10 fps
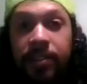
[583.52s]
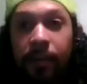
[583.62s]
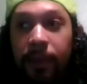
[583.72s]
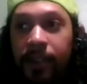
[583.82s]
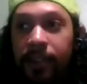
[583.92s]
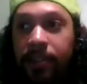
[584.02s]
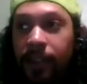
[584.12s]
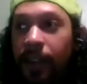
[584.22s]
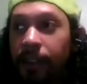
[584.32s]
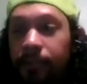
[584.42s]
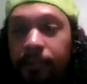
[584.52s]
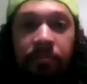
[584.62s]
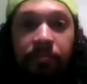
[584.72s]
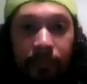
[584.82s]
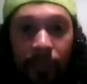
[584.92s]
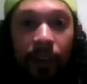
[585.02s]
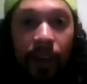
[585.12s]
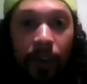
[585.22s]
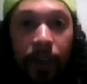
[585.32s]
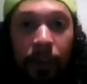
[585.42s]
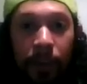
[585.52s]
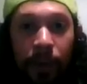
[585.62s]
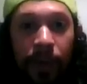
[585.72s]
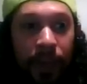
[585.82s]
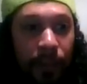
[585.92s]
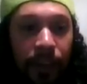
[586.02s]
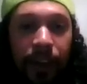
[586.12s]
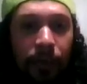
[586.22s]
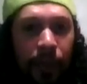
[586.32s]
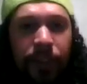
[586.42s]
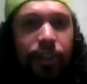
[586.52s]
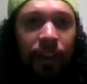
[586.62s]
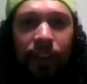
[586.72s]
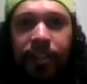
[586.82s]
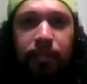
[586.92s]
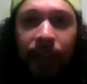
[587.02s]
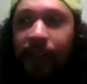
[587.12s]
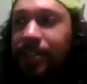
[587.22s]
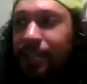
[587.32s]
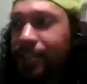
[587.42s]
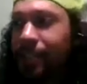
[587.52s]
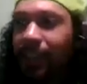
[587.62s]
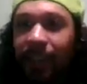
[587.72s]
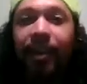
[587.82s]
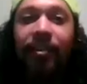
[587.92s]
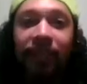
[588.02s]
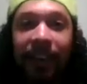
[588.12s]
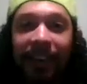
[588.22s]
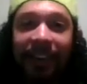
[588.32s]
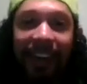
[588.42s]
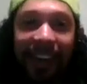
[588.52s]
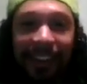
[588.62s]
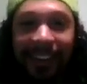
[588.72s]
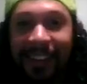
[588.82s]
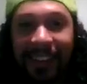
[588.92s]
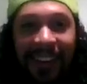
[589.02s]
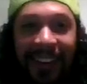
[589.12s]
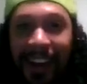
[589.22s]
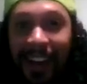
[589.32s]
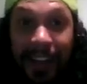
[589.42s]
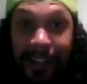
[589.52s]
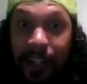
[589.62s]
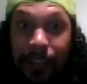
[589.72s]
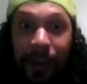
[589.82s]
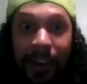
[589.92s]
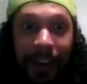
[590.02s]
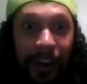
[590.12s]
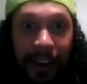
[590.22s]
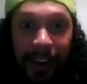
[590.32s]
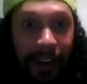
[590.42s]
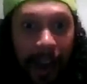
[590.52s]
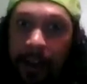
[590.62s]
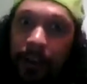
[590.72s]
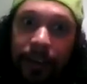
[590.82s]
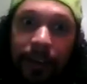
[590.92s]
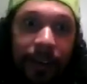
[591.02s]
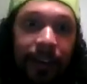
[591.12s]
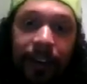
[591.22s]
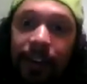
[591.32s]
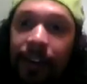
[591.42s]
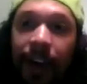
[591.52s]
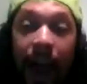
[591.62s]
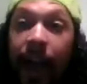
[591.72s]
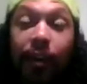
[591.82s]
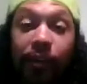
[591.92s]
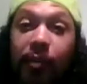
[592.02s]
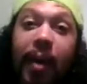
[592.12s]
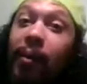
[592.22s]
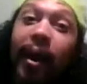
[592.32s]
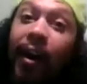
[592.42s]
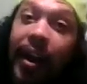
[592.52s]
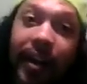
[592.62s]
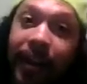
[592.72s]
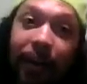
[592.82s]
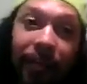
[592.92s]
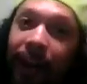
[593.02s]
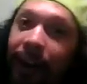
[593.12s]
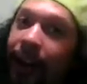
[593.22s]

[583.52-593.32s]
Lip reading: I mean, it's like a lot of people like look up what chillest places to live, and like I guess that's why they go there. I don't know. I don't even remember how I ended up there.